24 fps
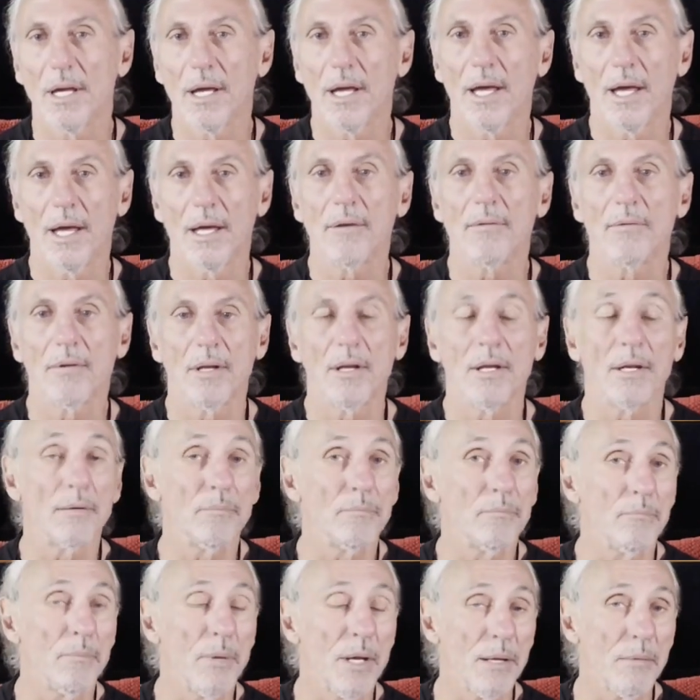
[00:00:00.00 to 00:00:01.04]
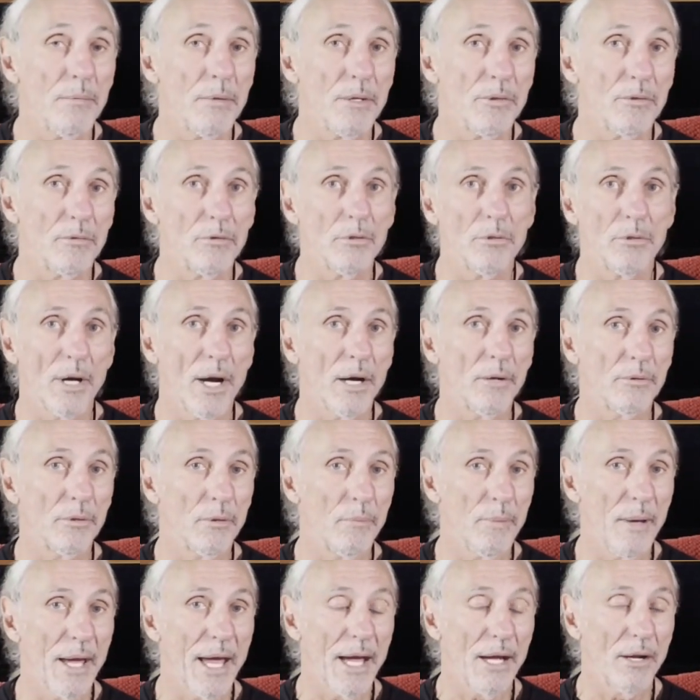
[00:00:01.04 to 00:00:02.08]
and, and maybe throughout the
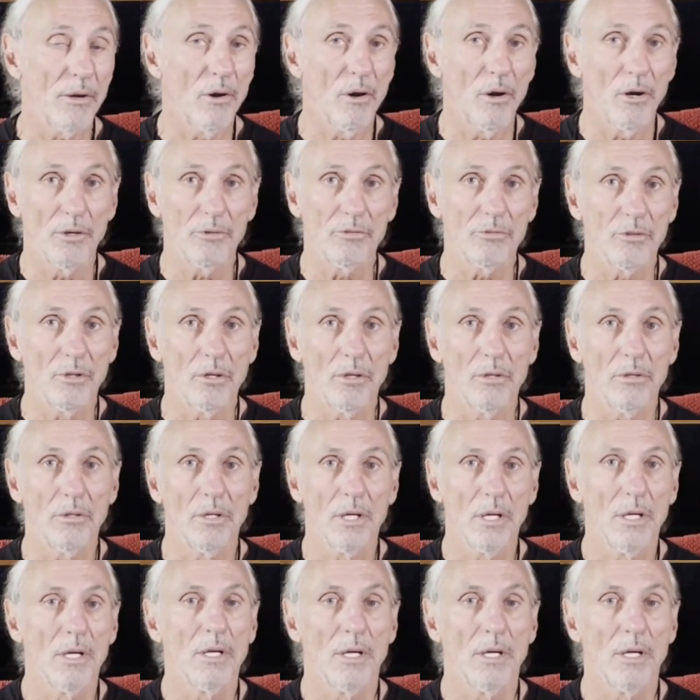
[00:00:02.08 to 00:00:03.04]
back also.